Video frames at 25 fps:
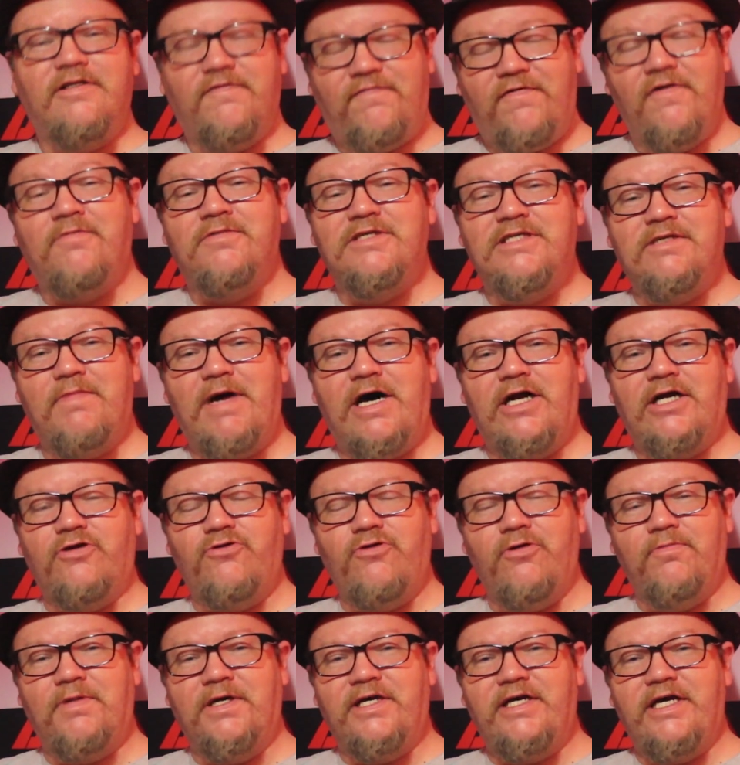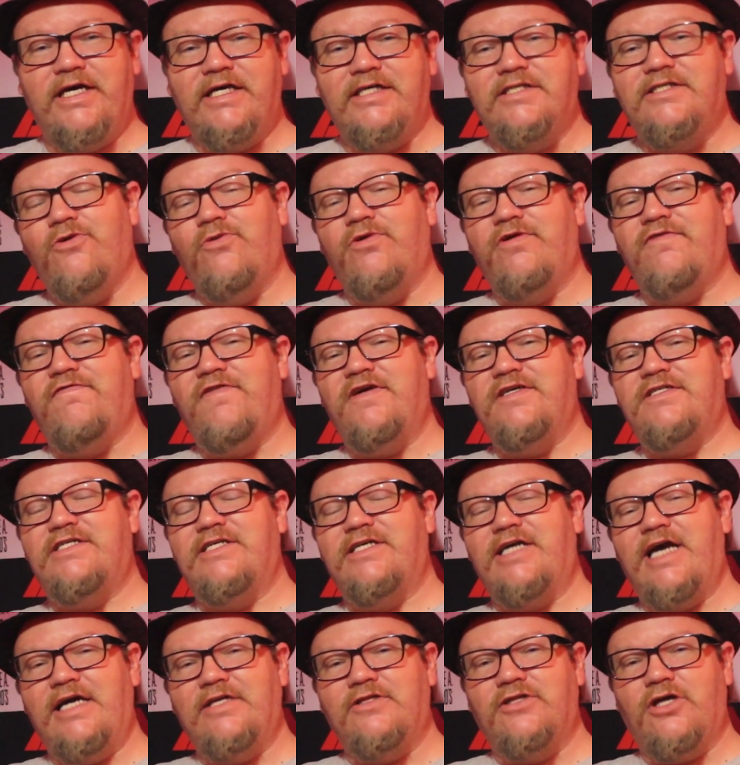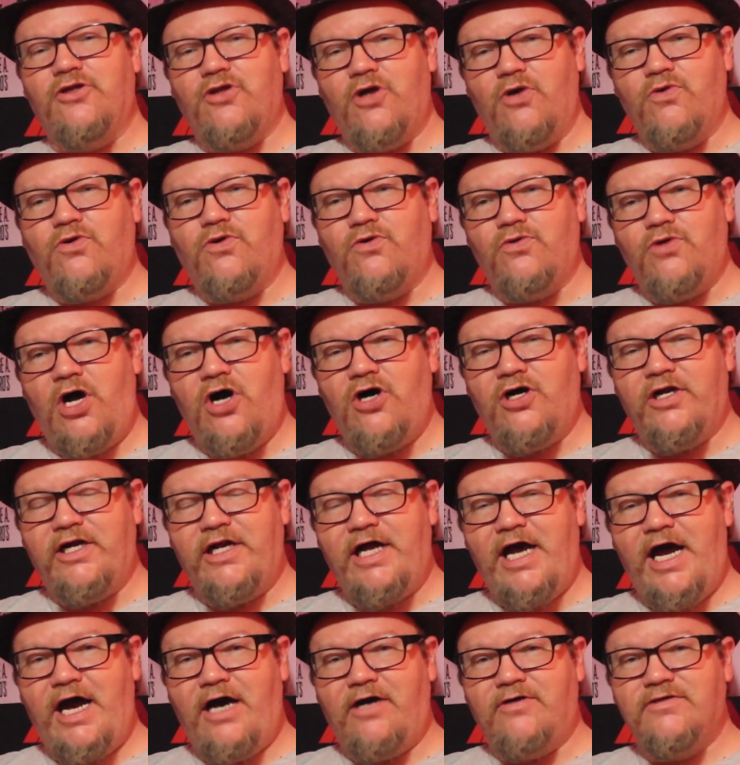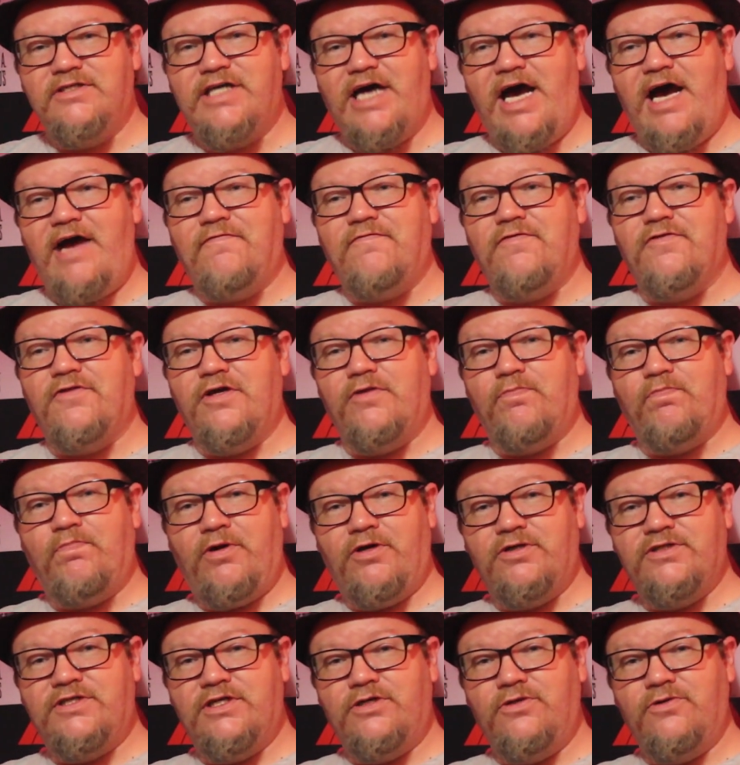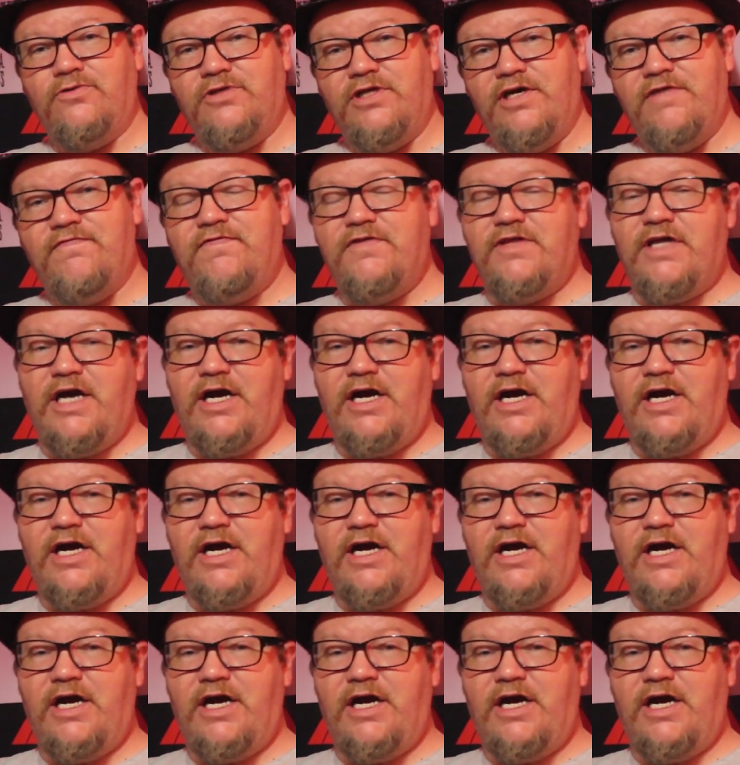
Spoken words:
The film is about a group of kids who investigate the local haunted house after the person who lived